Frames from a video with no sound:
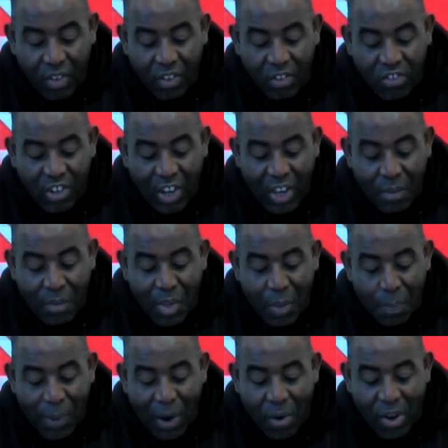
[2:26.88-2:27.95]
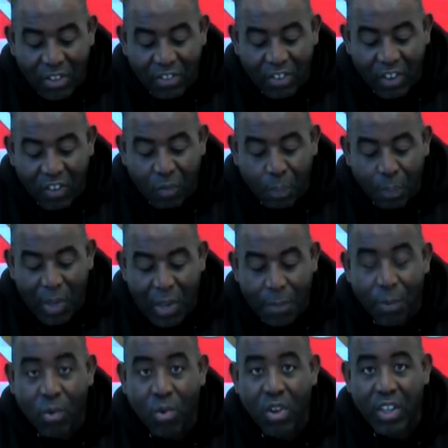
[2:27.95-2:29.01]
Jamie Perrett says,
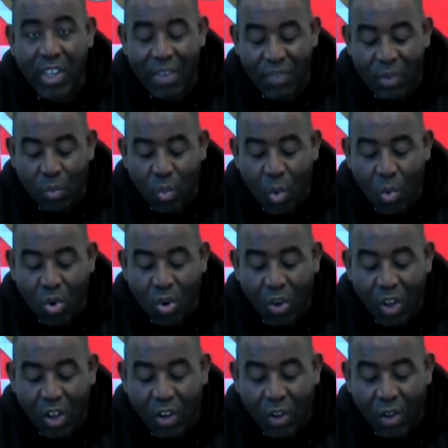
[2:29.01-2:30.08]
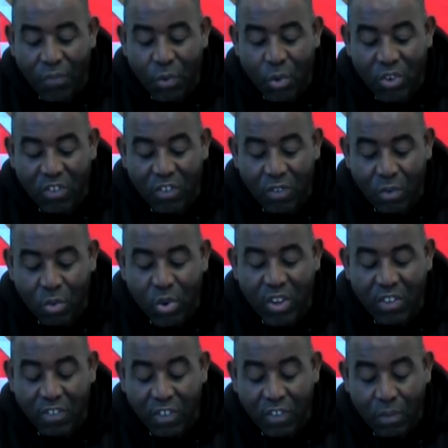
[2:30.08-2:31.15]
People are giving Walcott a lot of
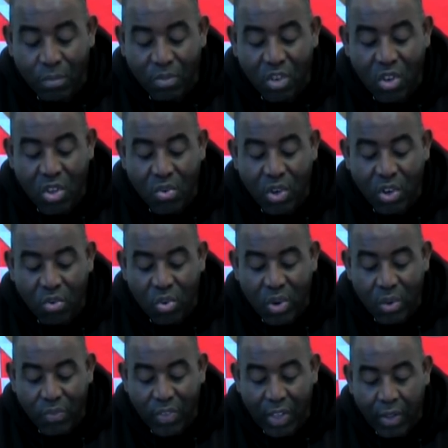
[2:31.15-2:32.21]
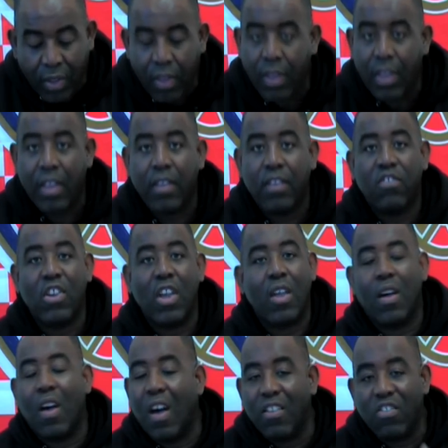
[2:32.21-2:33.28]
criticism. Do you agree with it? Ja
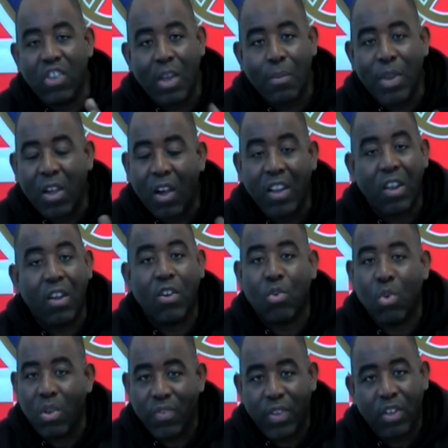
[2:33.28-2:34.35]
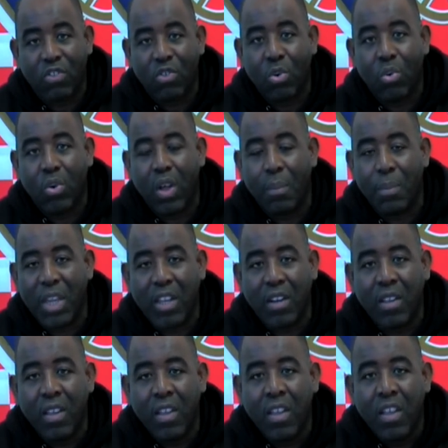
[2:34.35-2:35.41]
Jamie, I don't agree with it at all. I
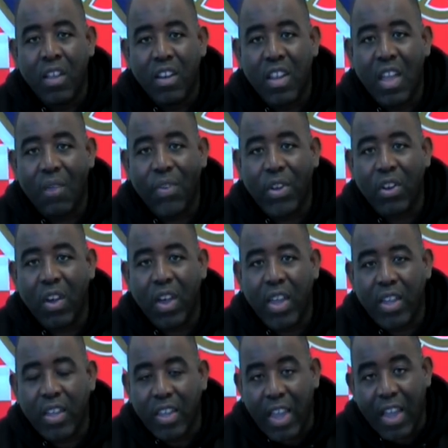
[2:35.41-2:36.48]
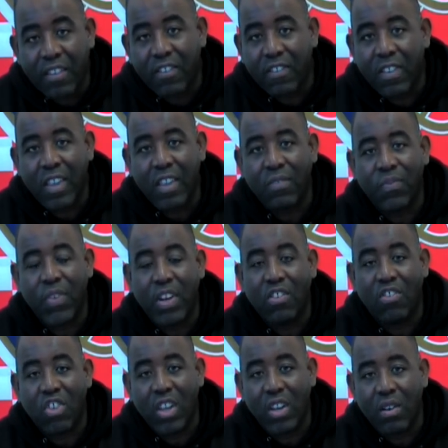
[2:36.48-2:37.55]
mean, the other night, yes, his
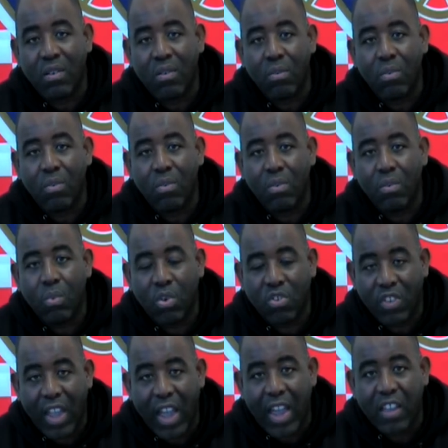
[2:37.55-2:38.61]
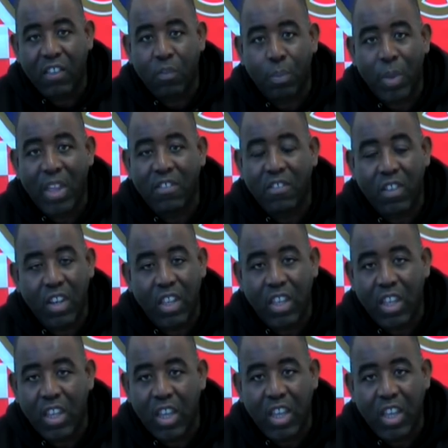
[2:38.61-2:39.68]
finishing wasn't at its best, and he,
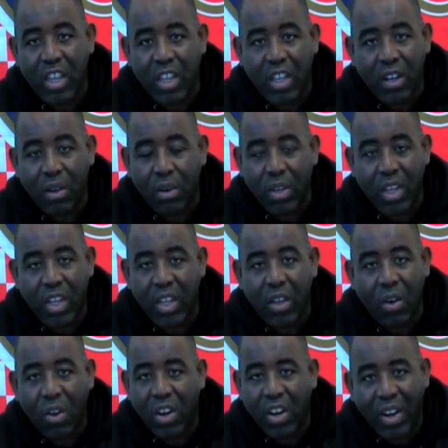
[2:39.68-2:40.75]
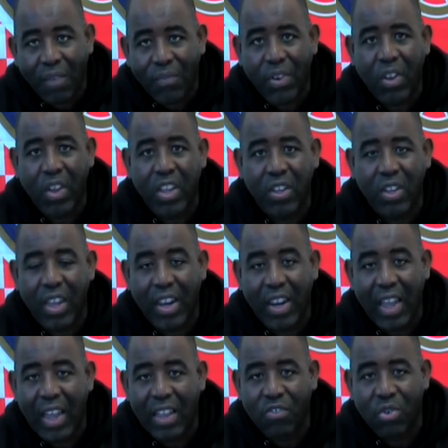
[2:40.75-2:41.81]
he you know, he, on another night, he could have
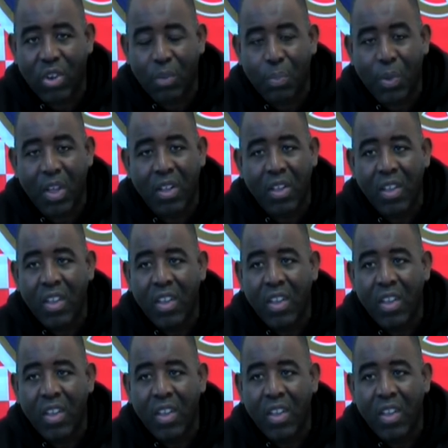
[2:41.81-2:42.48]
had a hat trick, but